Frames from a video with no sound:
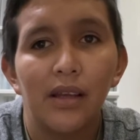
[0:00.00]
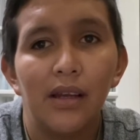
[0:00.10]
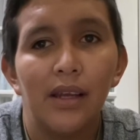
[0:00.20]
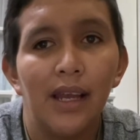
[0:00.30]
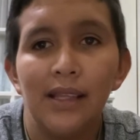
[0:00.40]

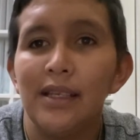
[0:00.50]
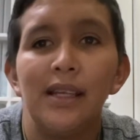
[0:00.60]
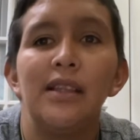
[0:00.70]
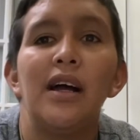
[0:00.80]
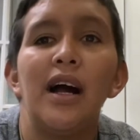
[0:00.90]
and
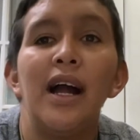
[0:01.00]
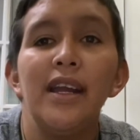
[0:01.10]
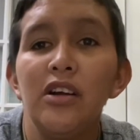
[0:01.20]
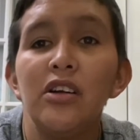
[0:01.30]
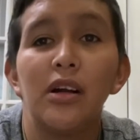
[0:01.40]
then I
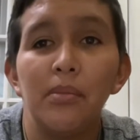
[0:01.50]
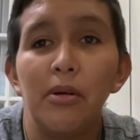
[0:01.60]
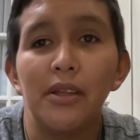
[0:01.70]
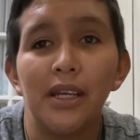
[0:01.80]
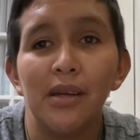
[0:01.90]
hung up
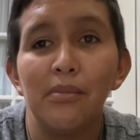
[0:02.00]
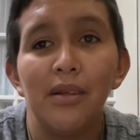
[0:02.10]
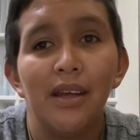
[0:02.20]
on him.